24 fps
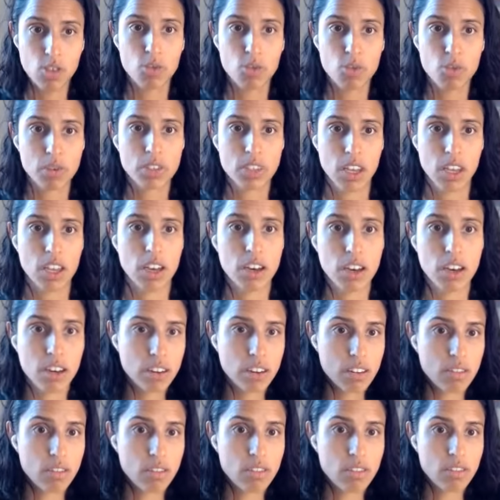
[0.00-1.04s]
100%
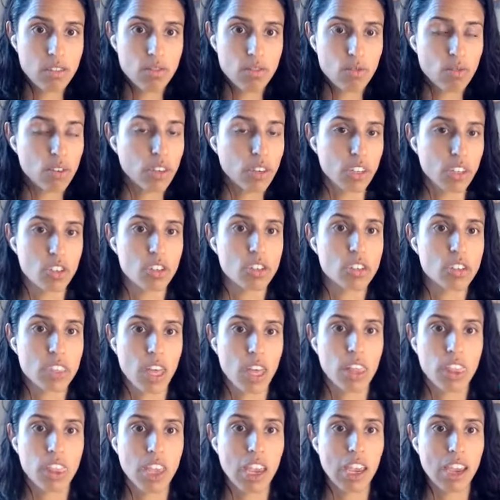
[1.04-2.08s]
really just
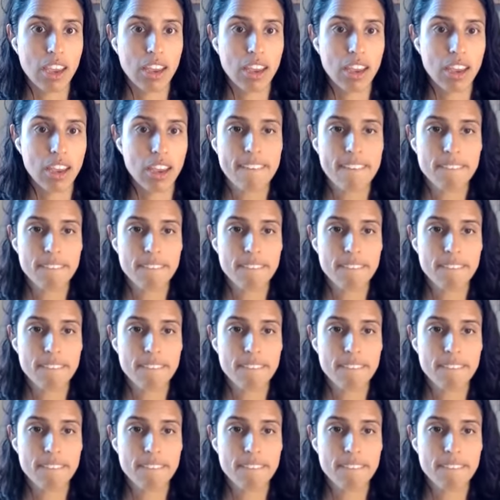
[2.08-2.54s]
that thing.